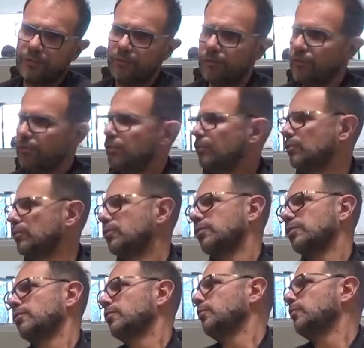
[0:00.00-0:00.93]

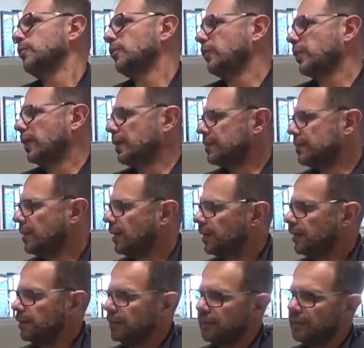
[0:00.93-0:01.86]
to Bioy
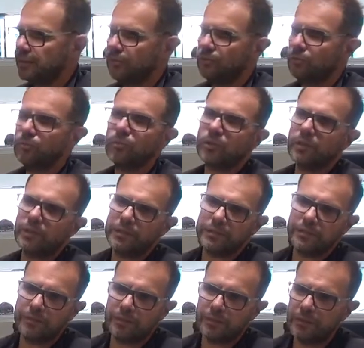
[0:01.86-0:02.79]
Casares, to more
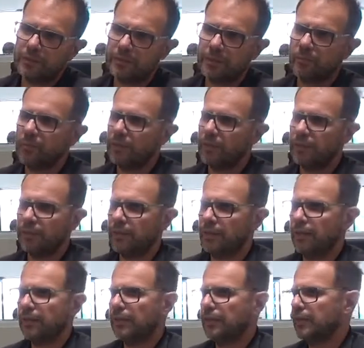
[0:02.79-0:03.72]
recently somebody
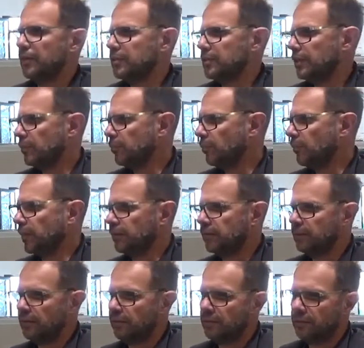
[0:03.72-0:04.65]
like Guillermo
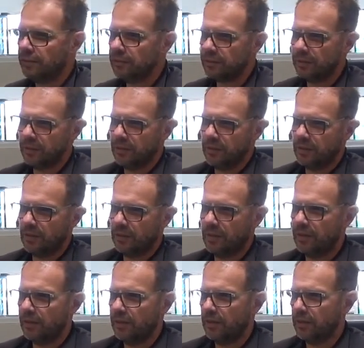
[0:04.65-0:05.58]
Martinez,
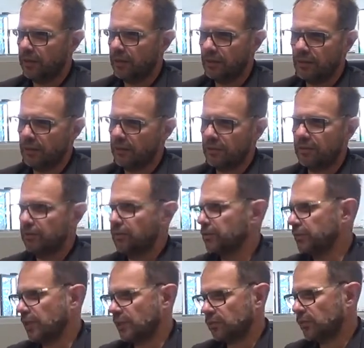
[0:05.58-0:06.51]
uh,
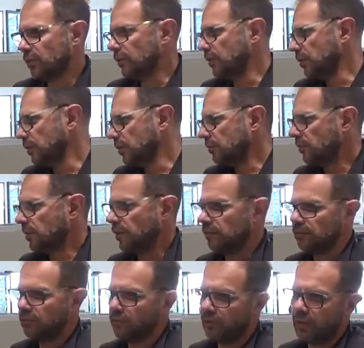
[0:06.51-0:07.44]
who's actually a kind
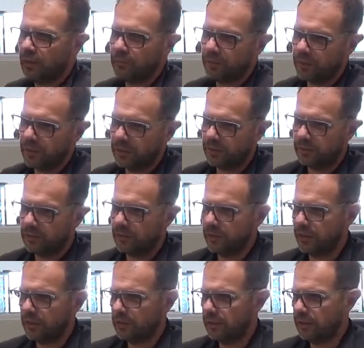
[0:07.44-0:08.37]
of
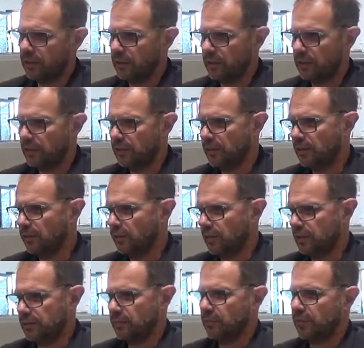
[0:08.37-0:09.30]
collaborator and uh, you know
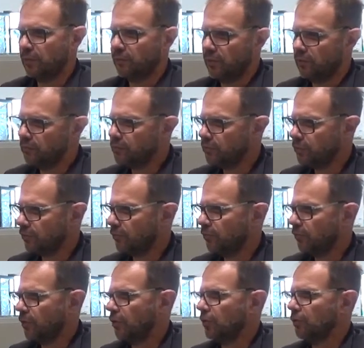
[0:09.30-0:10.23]
and somebody we sort of
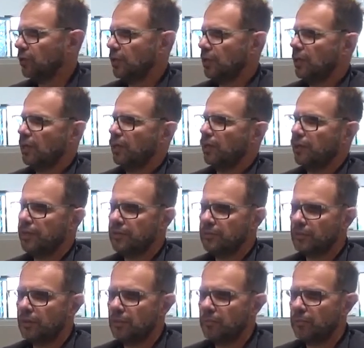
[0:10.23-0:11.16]
follow.
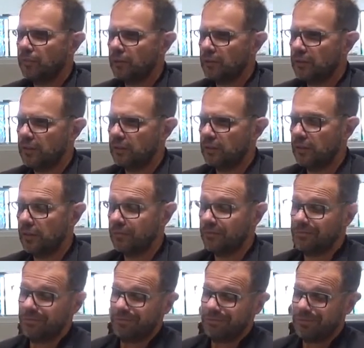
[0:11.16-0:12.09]
It's really important.
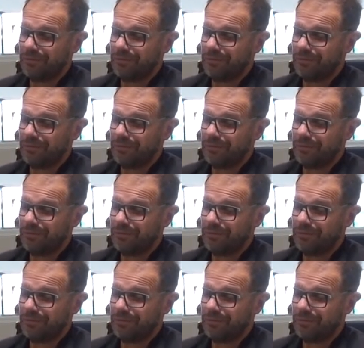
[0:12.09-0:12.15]
And